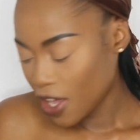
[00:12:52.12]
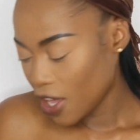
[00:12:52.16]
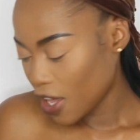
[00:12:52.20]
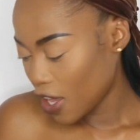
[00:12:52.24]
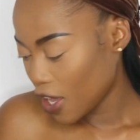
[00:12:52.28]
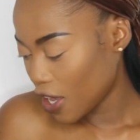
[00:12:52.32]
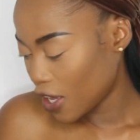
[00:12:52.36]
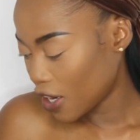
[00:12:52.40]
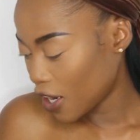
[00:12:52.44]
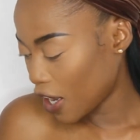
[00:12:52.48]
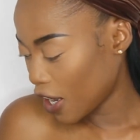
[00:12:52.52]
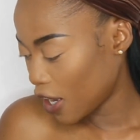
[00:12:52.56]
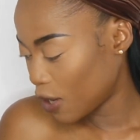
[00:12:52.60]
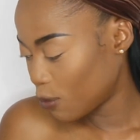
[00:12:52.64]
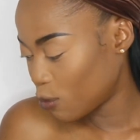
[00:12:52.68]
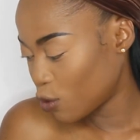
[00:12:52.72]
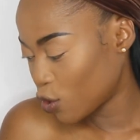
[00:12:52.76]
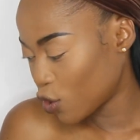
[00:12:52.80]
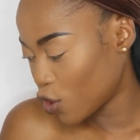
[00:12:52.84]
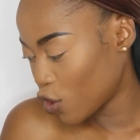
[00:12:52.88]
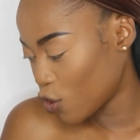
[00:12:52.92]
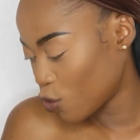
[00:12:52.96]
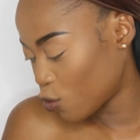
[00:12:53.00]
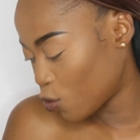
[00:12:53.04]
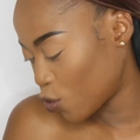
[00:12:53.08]
and I'm
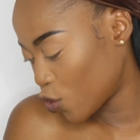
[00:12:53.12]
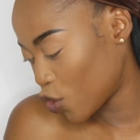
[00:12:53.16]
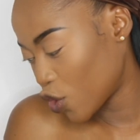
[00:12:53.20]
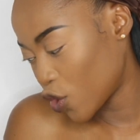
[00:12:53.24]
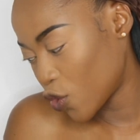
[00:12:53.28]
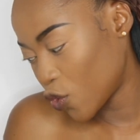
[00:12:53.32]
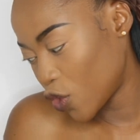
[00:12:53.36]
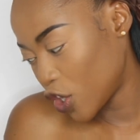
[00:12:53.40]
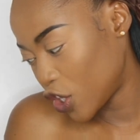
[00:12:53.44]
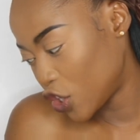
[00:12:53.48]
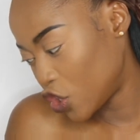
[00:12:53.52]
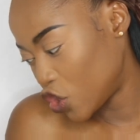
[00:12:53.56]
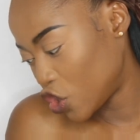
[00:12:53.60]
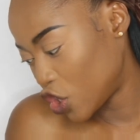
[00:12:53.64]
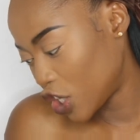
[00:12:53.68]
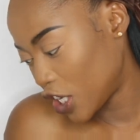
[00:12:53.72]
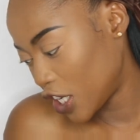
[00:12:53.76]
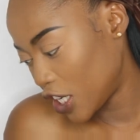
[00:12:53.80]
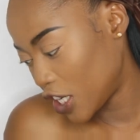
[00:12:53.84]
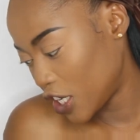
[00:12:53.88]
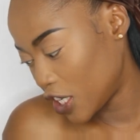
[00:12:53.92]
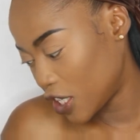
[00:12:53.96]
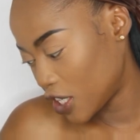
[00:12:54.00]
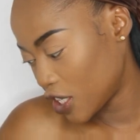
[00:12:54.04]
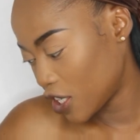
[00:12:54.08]
looking for a red
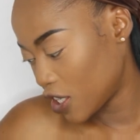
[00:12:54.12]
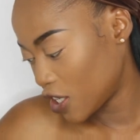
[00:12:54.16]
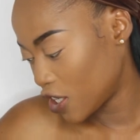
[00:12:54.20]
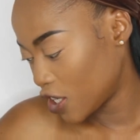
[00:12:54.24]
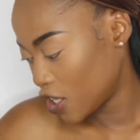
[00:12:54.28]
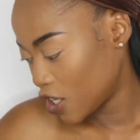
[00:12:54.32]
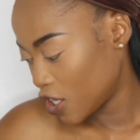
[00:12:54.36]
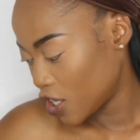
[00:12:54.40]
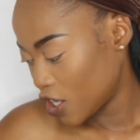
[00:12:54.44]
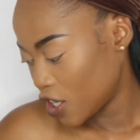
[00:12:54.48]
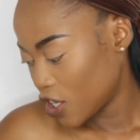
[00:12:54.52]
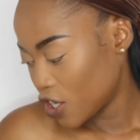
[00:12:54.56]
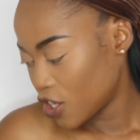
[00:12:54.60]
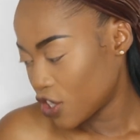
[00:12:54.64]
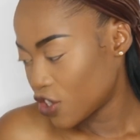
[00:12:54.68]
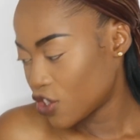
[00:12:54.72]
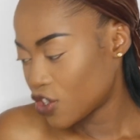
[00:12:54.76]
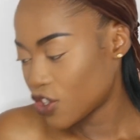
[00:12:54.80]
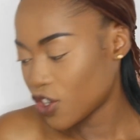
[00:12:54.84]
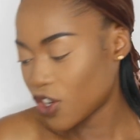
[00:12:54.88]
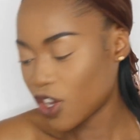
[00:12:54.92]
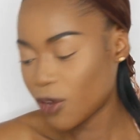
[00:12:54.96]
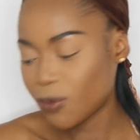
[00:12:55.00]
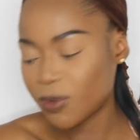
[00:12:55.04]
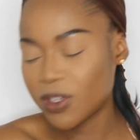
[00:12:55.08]
shade. So
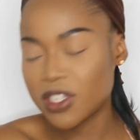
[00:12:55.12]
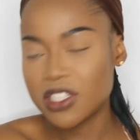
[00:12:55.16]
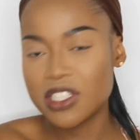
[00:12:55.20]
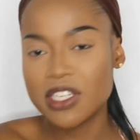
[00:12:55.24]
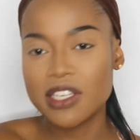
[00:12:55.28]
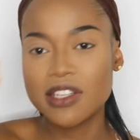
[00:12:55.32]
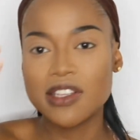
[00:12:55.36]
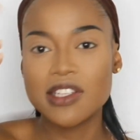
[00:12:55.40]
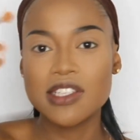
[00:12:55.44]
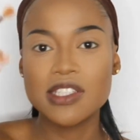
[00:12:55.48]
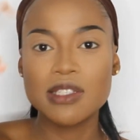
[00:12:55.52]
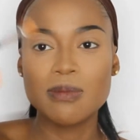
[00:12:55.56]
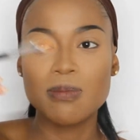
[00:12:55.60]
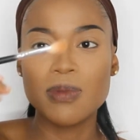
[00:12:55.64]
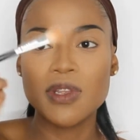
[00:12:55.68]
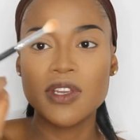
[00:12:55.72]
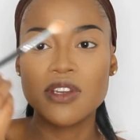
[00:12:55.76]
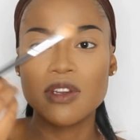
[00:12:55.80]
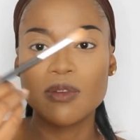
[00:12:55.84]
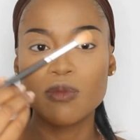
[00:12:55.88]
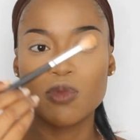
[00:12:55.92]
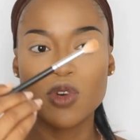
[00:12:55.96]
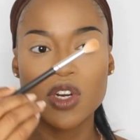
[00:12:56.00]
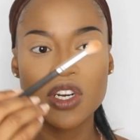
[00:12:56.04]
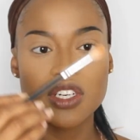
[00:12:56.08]
I'm going to take this blending
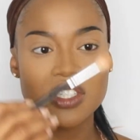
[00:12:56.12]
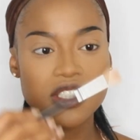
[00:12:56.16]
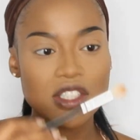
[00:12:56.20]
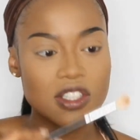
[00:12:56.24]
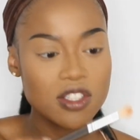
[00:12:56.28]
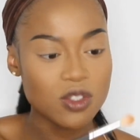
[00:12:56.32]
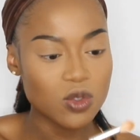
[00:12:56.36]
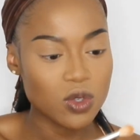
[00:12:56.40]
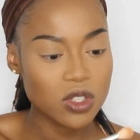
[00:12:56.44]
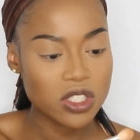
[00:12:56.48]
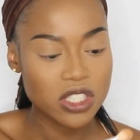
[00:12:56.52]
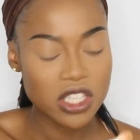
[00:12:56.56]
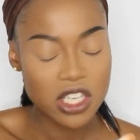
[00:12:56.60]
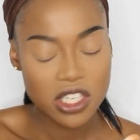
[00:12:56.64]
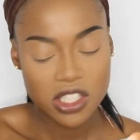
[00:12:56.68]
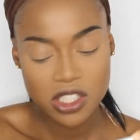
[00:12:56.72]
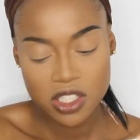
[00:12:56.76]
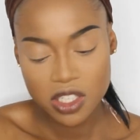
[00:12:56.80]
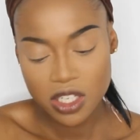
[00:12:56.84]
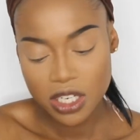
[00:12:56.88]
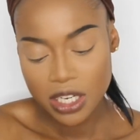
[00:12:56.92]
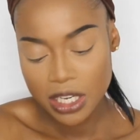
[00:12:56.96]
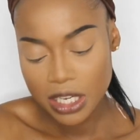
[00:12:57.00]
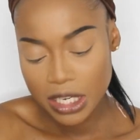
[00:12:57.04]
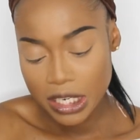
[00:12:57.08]
brush. This one is actually
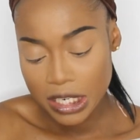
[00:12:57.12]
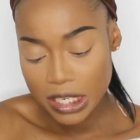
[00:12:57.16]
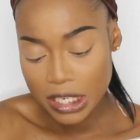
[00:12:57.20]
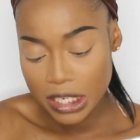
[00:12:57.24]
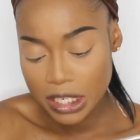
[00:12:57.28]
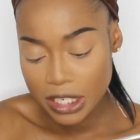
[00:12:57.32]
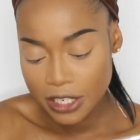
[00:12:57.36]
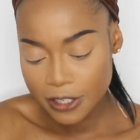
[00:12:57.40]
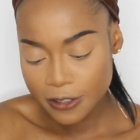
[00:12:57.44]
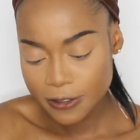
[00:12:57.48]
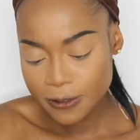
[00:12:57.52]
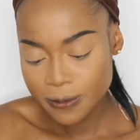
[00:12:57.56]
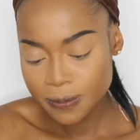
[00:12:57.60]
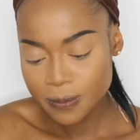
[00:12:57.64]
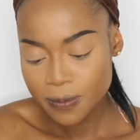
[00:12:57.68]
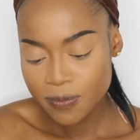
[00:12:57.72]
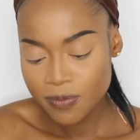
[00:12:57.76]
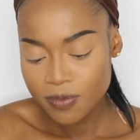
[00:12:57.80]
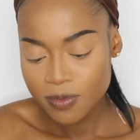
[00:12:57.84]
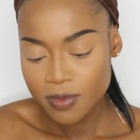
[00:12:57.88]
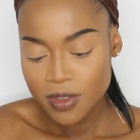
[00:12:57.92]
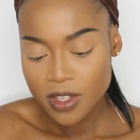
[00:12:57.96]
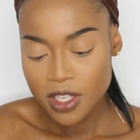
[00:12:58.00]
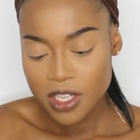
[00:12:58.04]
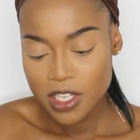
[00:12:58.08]
clean.
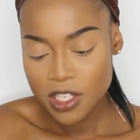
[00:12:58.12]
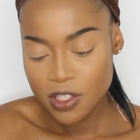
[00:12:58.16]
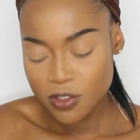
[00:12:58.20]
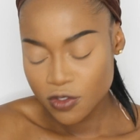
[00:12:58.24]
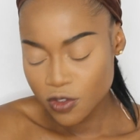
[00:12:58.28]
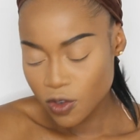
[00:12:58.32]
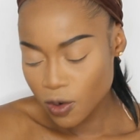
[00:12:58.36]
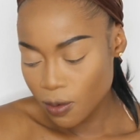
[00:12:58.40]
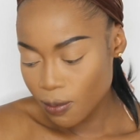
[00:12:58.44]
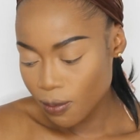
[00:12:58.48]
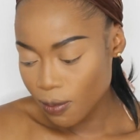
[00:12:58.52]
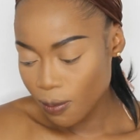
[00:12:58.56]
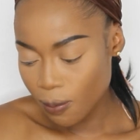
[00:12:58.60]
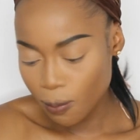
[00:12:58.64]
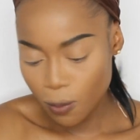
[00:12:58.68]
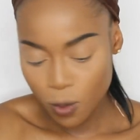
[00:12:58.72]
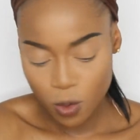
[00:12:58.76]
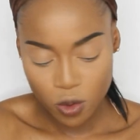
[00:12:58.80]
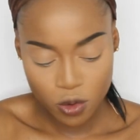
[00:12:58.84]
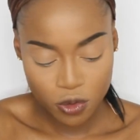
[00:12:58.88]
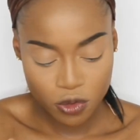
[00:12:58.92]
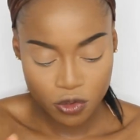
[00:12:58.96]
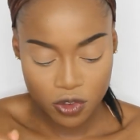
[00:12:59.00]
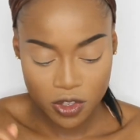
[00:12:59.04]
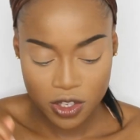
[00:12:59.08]
It's from
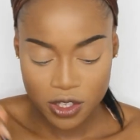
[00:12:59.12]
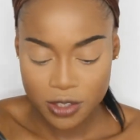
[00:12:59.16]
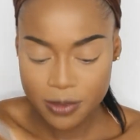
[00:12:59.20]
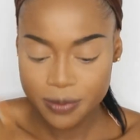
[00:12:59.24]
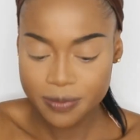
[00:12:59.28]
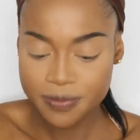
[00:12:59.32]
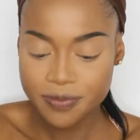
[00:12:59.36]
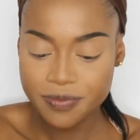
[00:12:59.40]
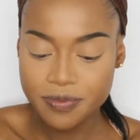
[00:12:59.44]
Morphe,